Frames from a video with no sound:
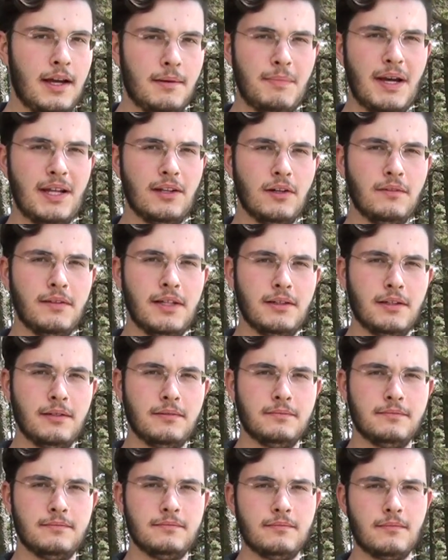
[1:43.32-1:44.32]
It's
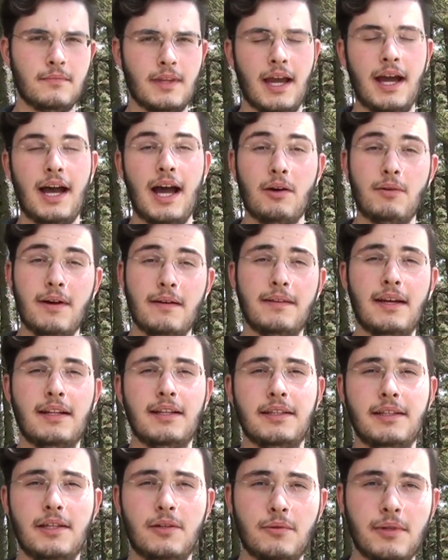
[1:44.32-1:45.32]
nice, isn't it?
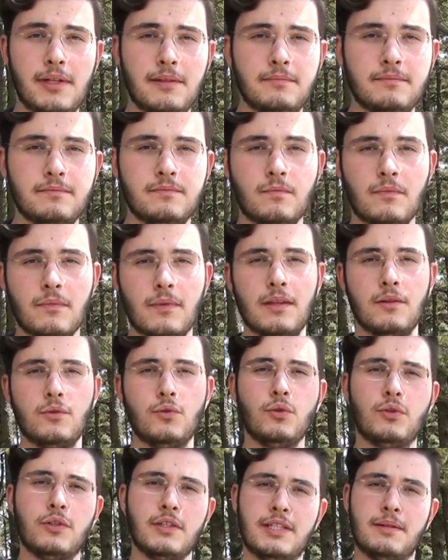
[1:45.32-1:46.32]
If you look at it
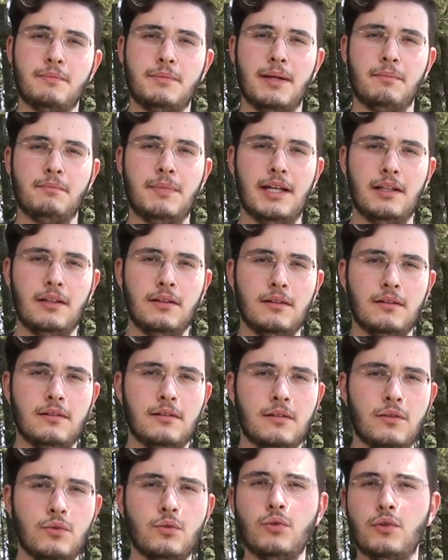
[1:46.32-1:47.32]
from here,
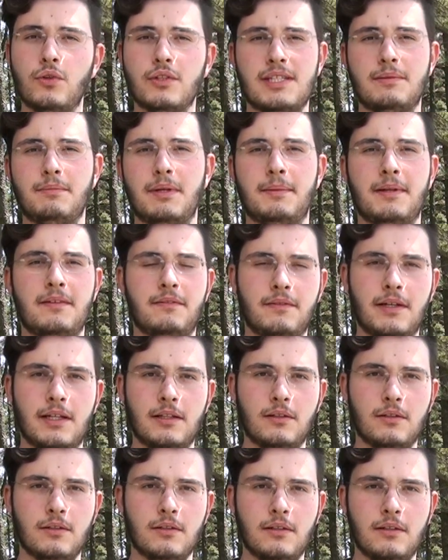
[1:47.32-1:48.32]
amongst these quiet
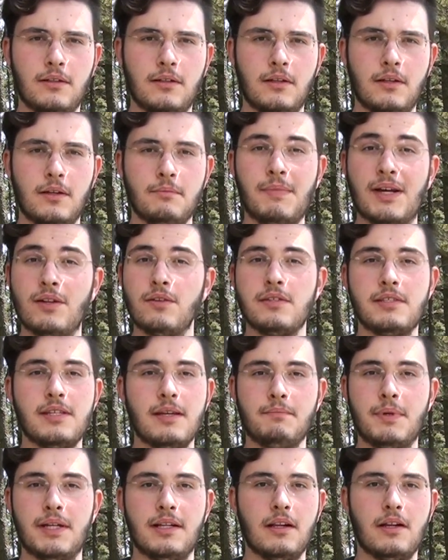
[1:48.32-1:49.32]
woods, everything
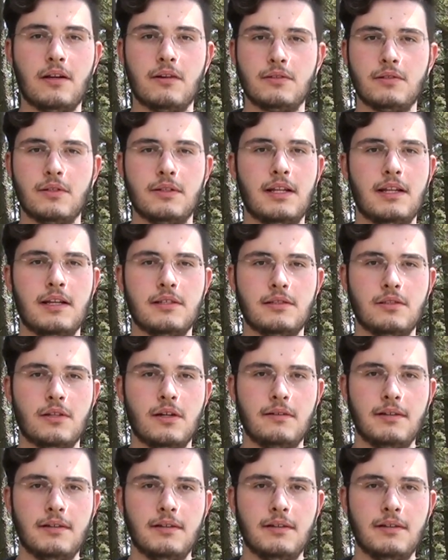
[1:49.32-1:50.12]
seems perfect.